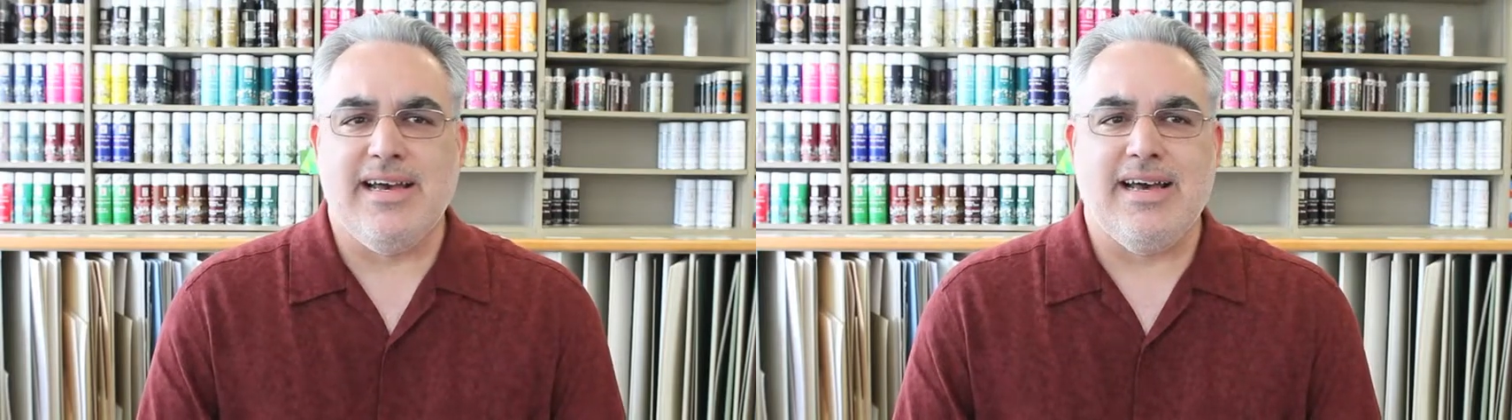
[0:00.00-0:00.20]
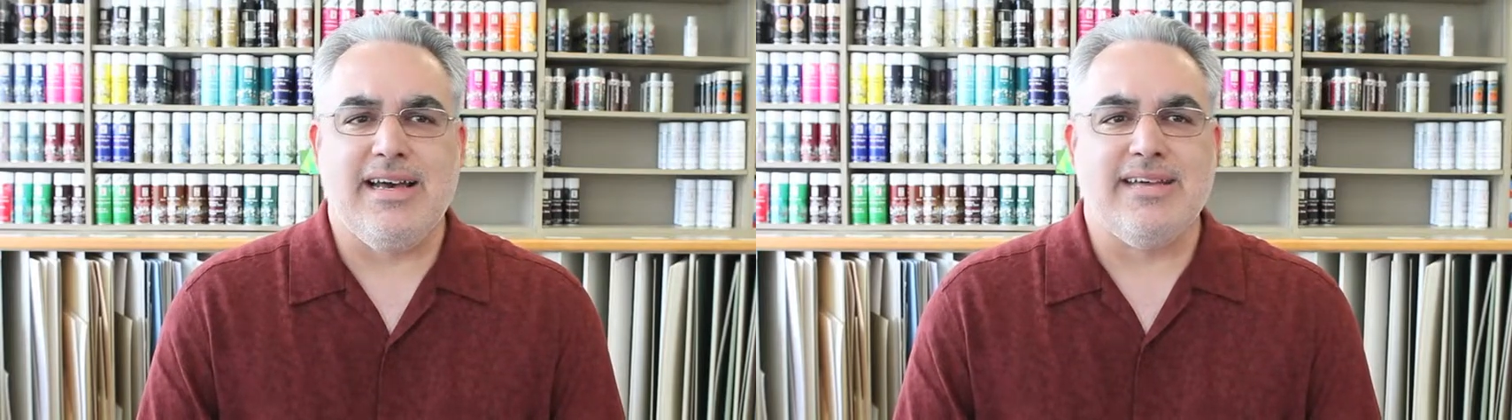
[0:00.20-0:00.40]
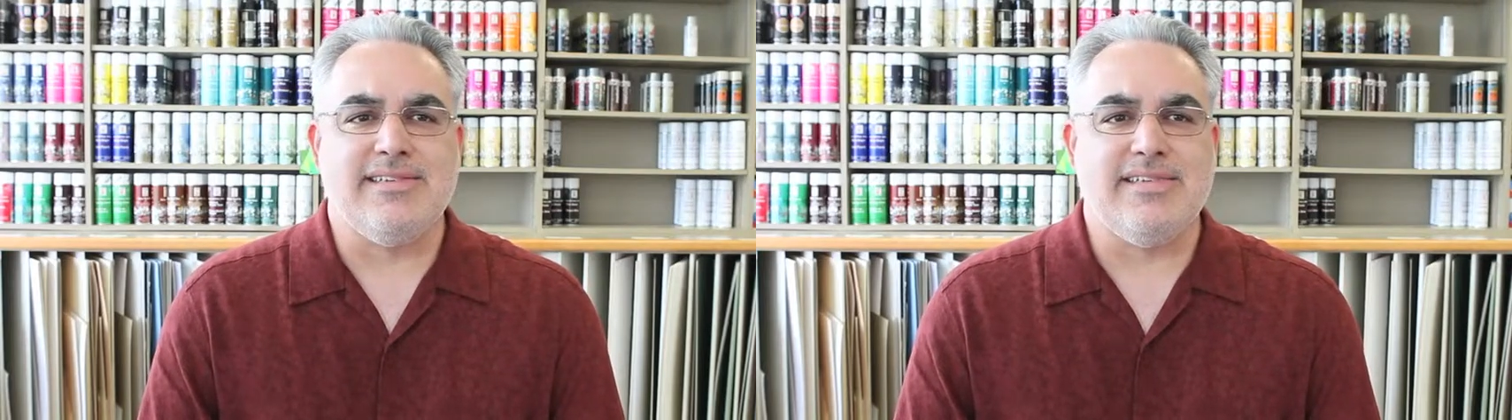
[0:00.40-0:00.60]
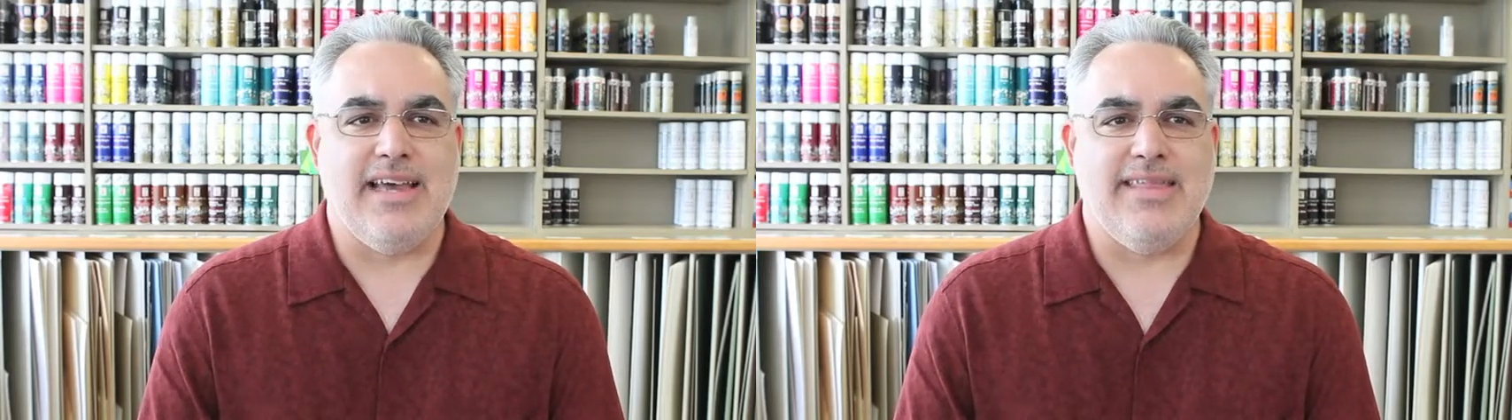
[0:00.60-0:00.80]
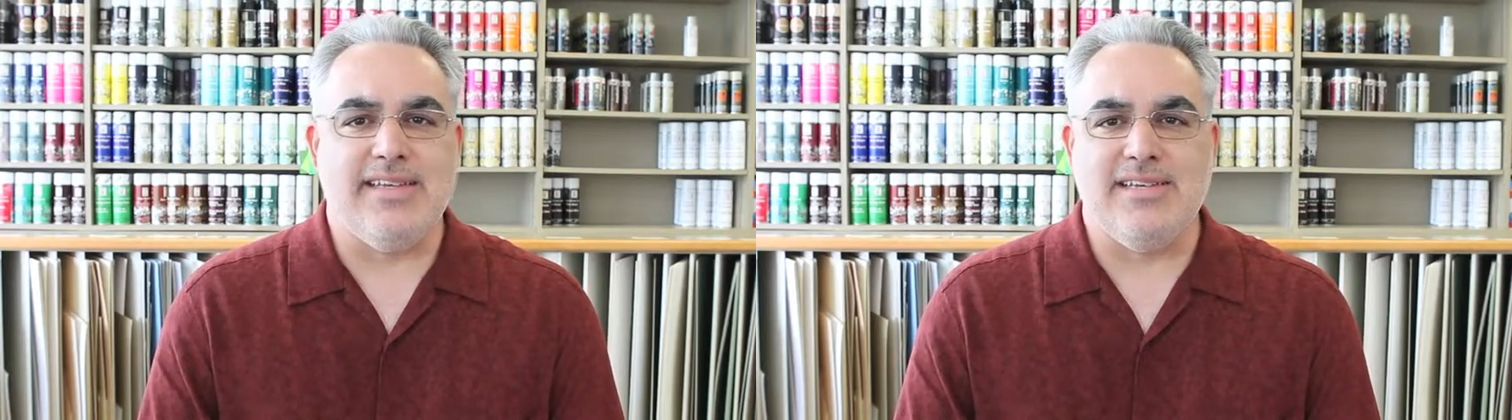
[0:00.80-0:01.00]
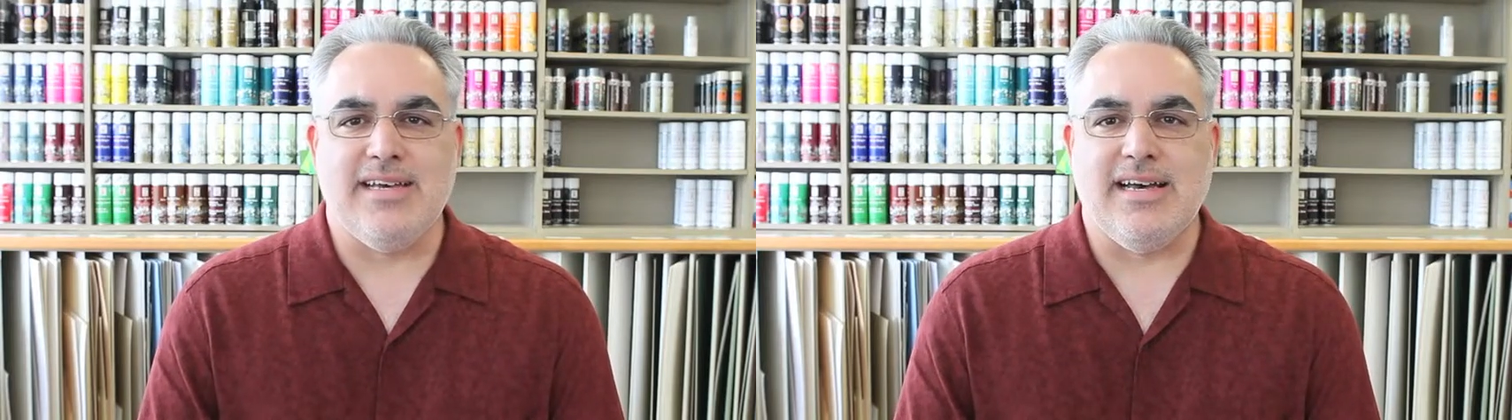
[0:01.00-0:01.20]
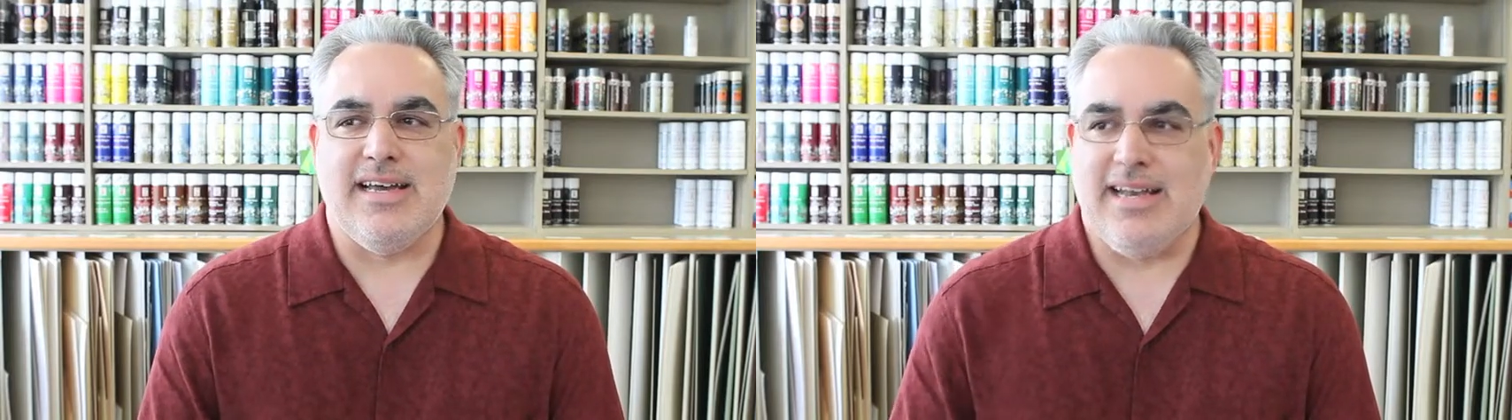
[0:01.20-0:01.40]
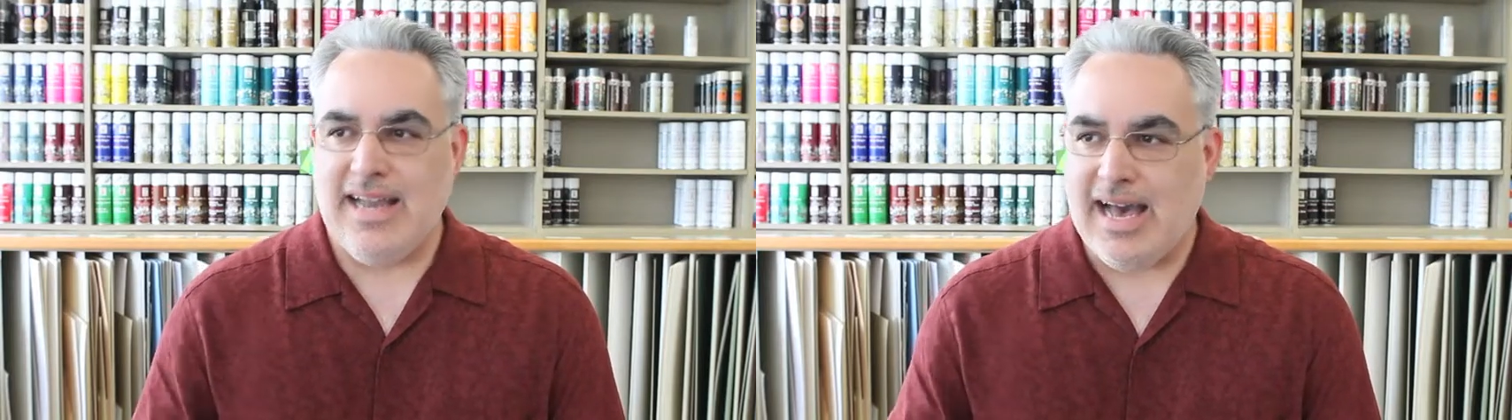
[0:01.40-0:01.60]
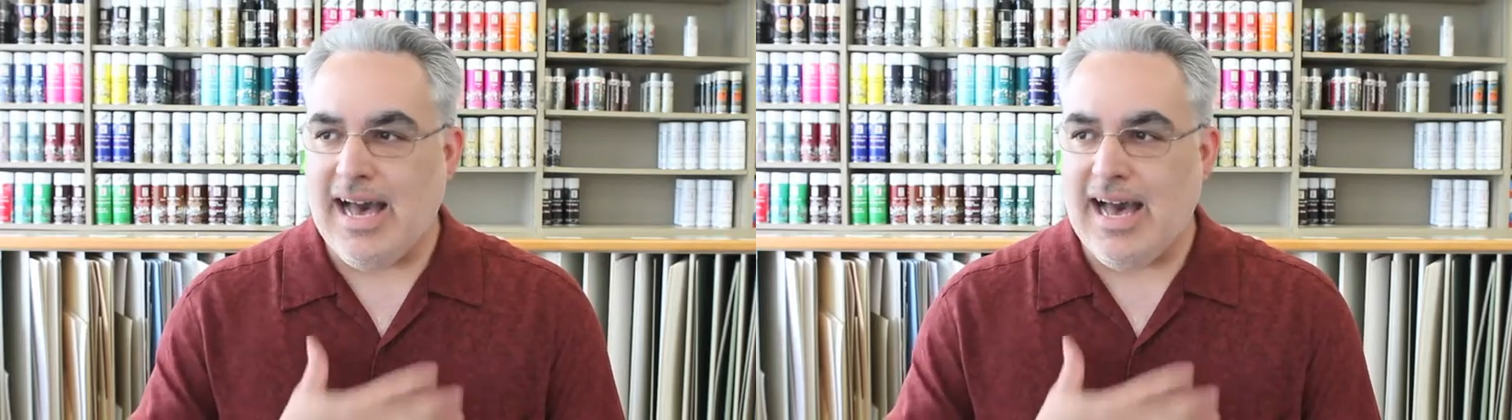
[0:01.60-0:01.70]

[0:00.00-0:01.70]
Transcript: uh, said than done.